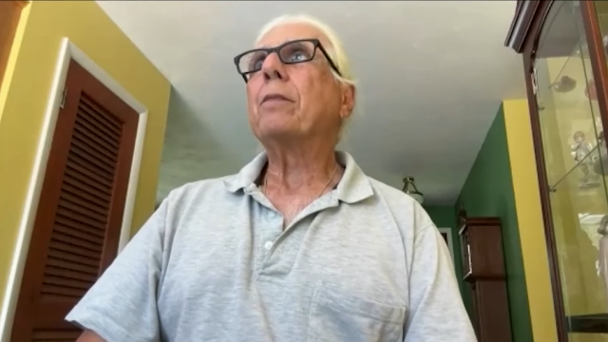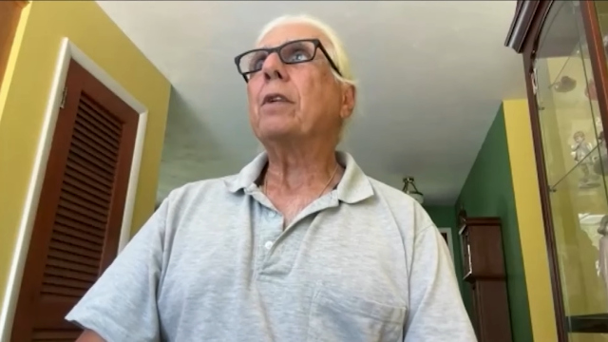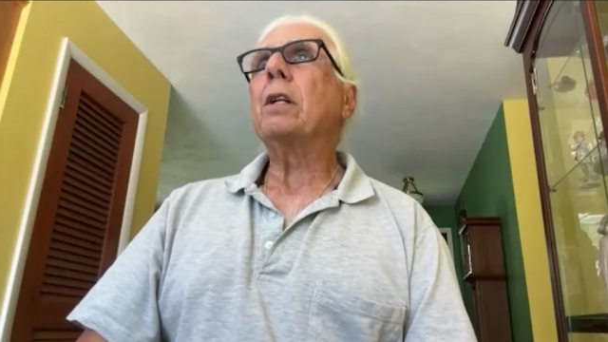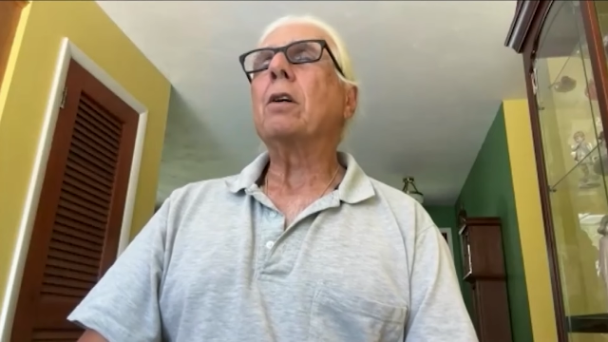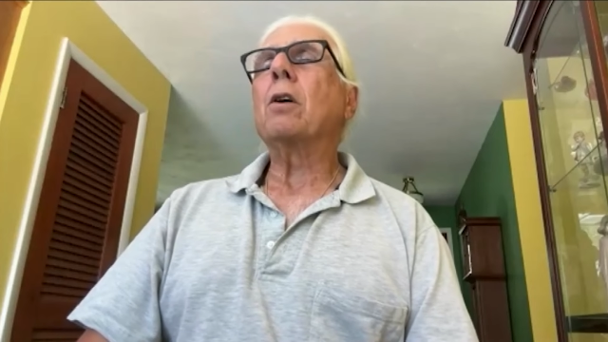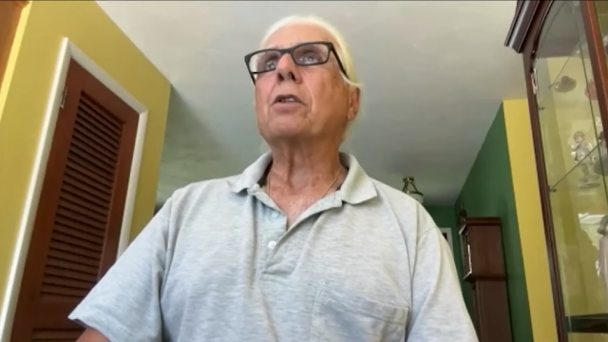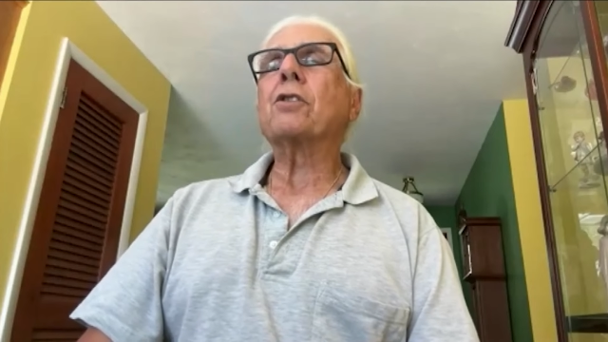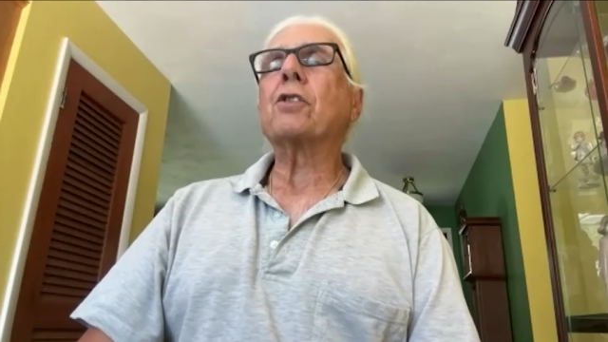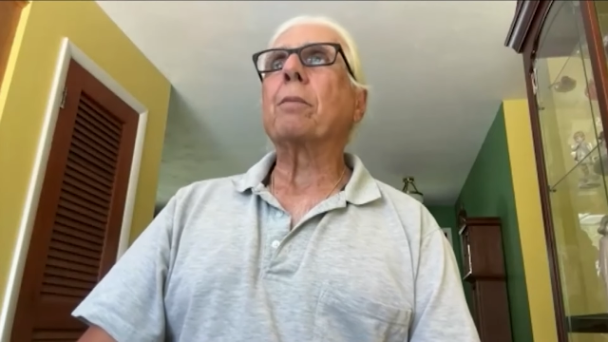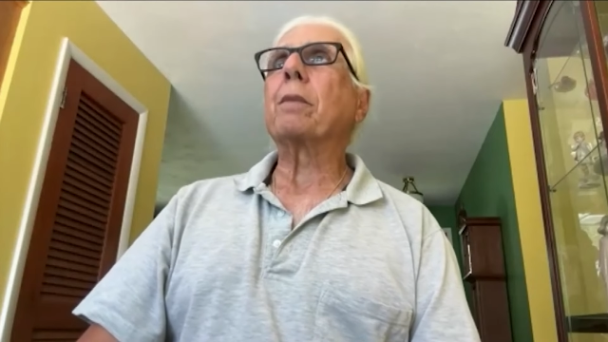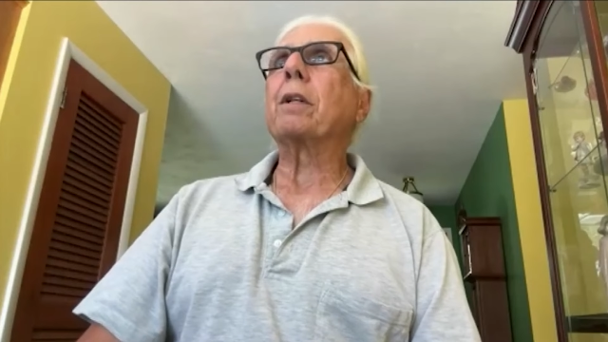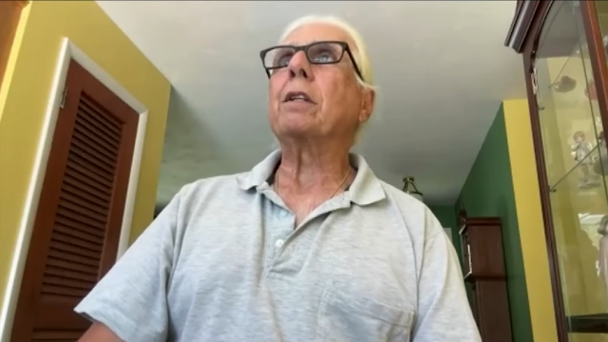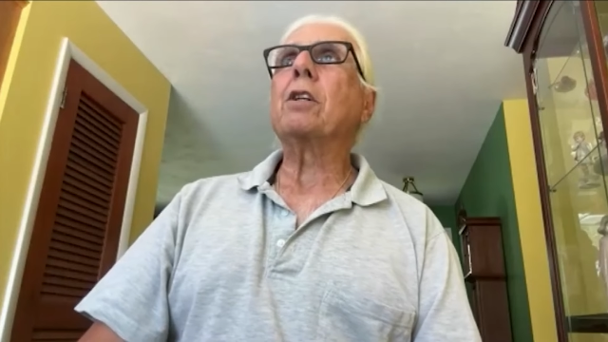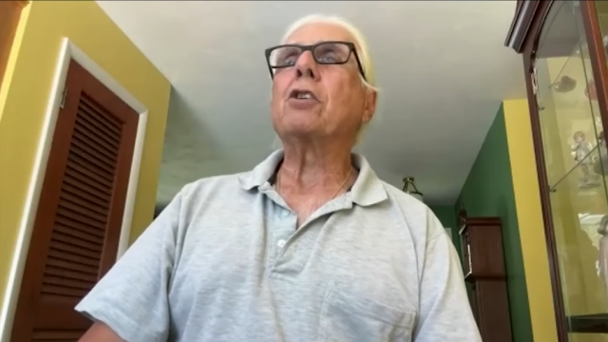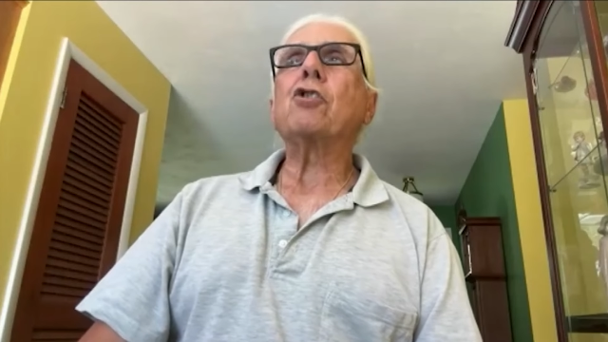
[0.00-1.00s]
You know, it's
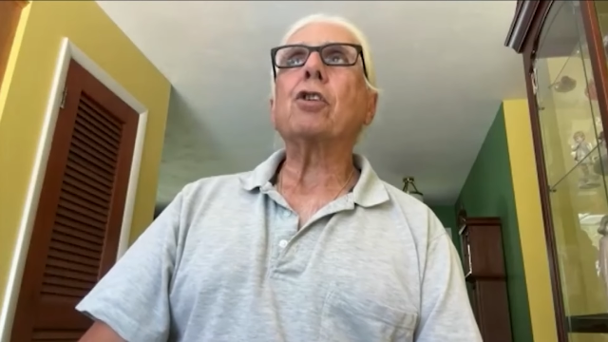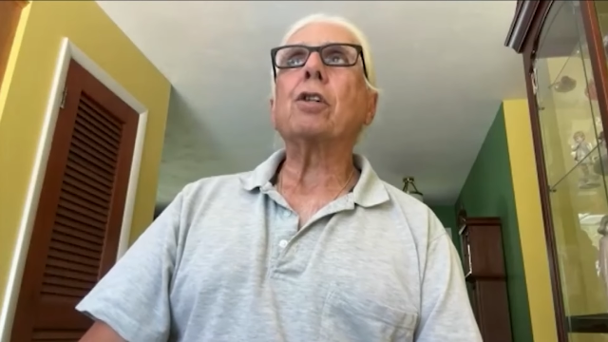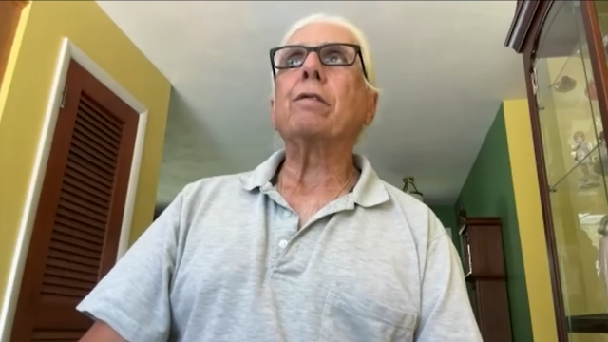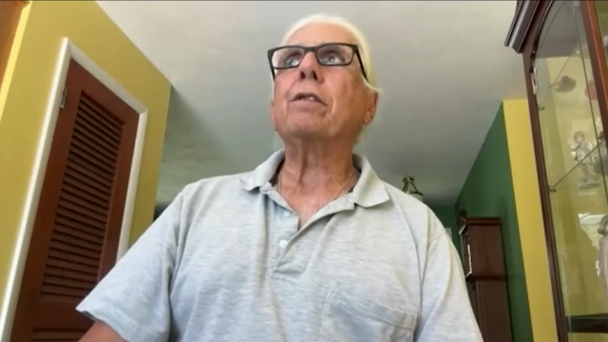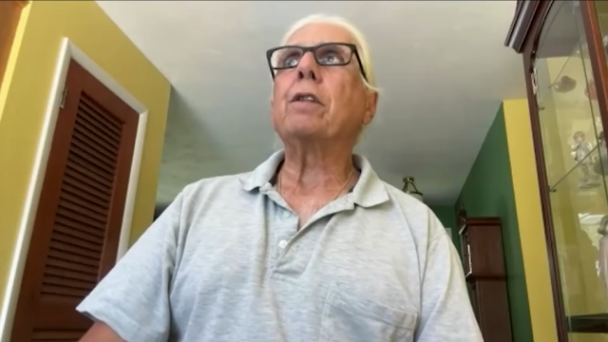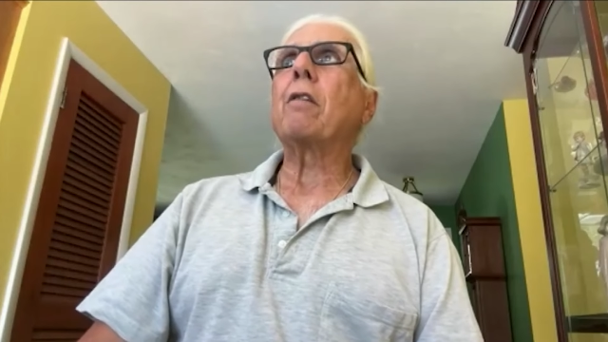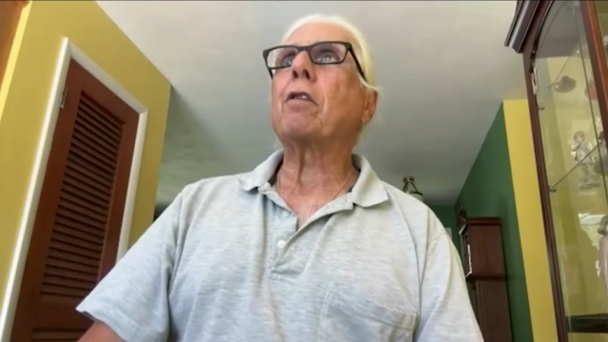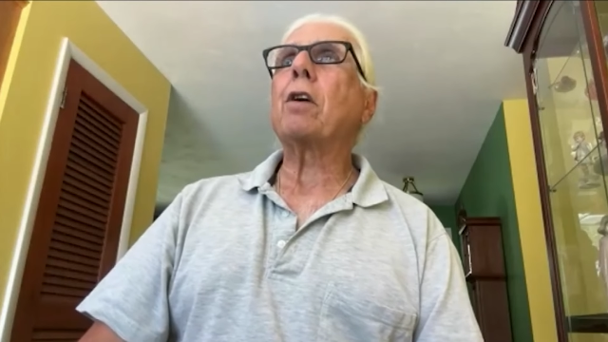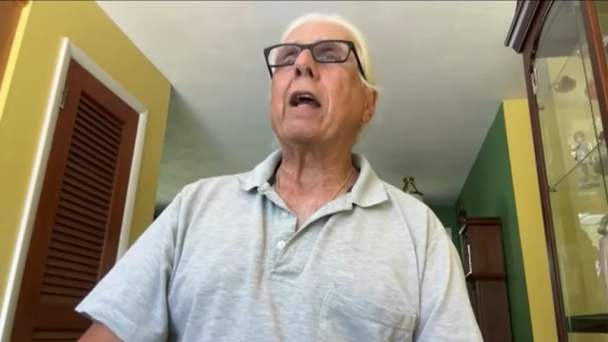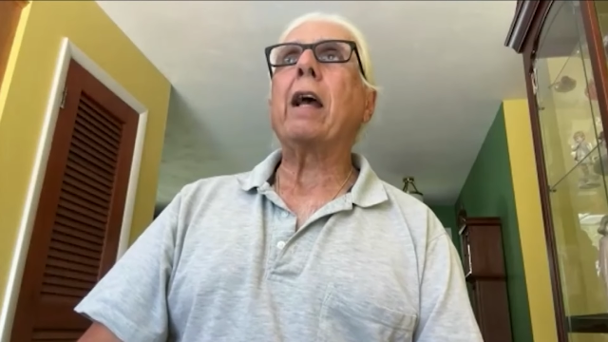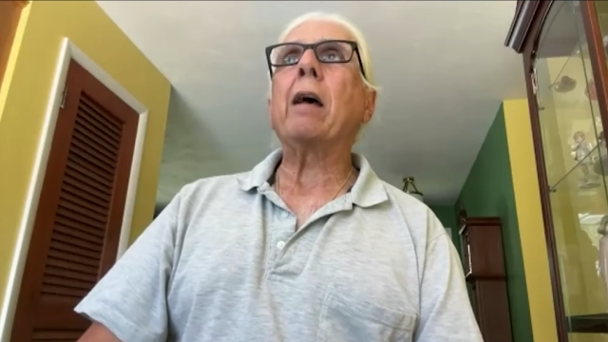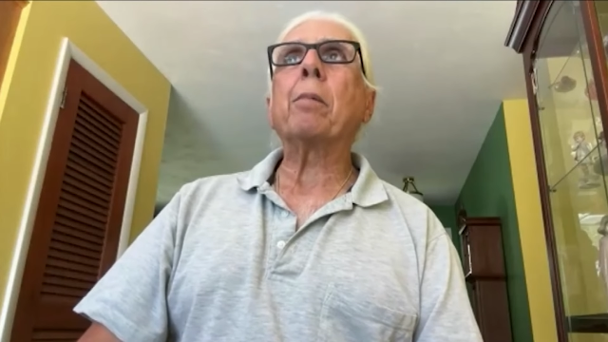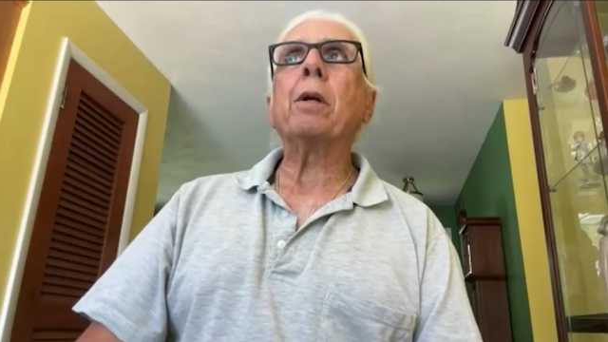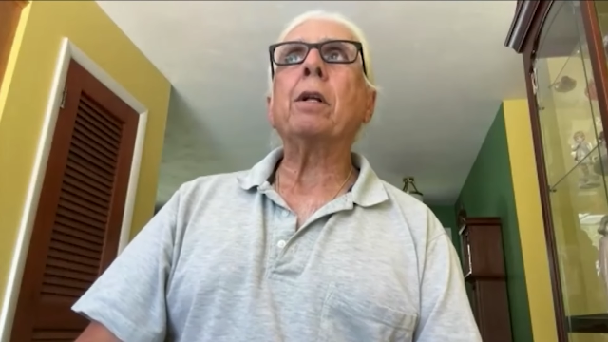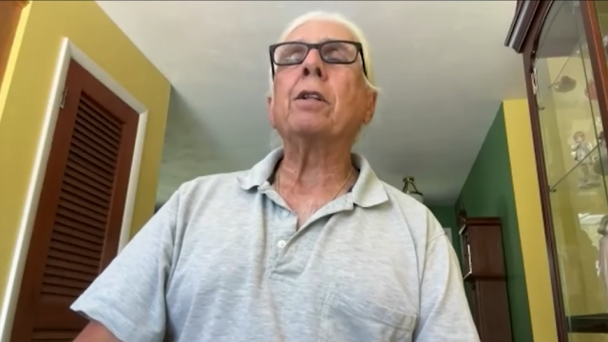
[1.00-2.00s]
something that should have never
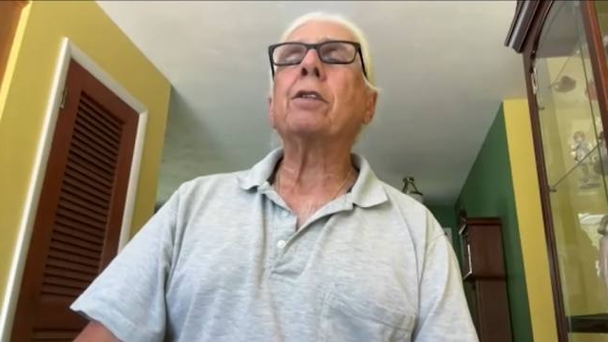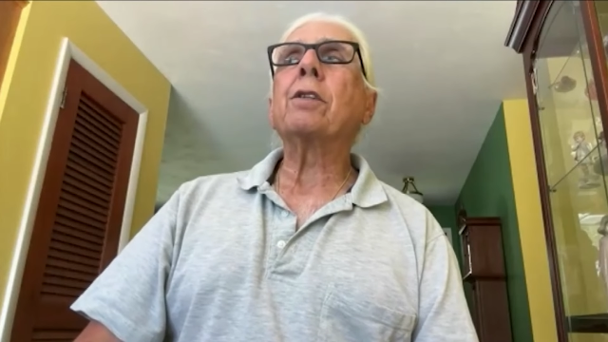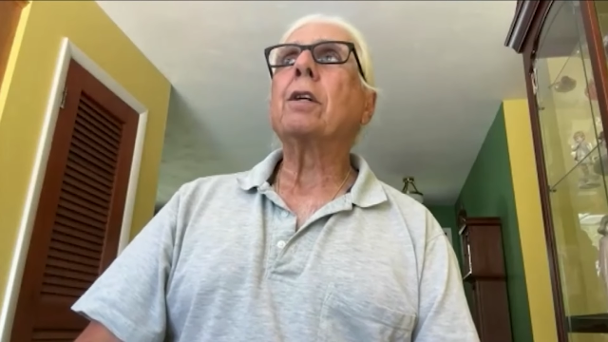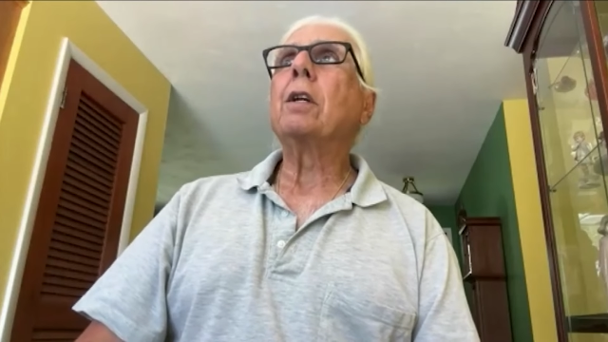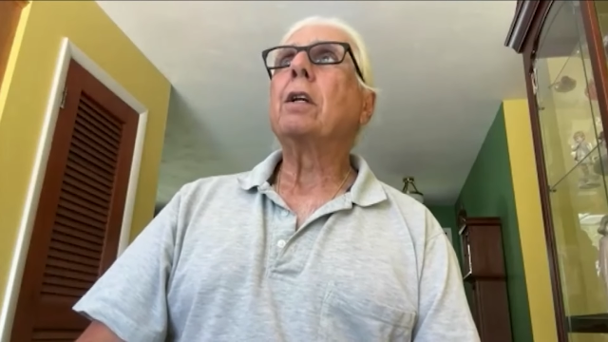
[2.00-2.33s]
happened.